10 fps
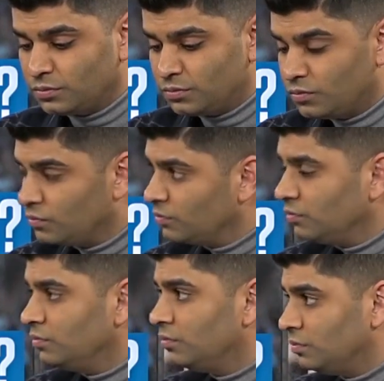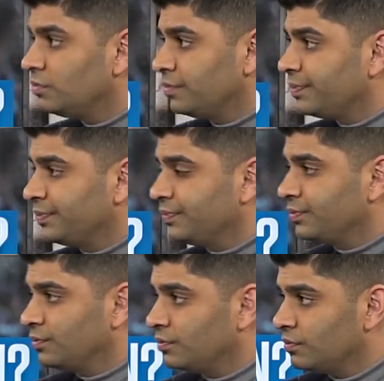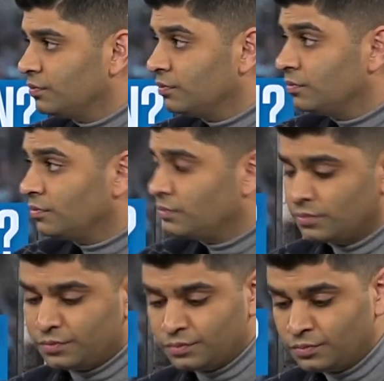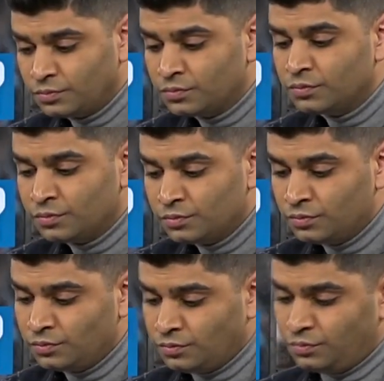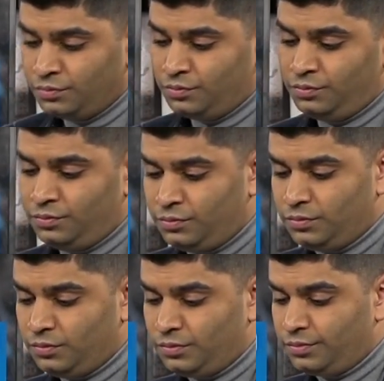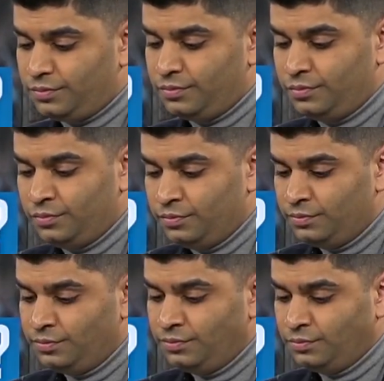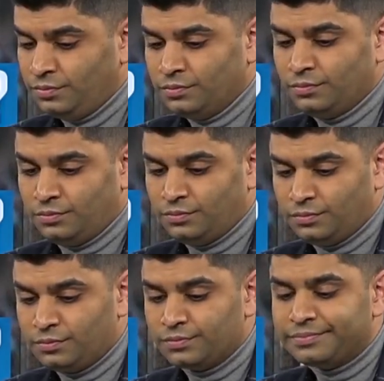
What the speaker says: (silent)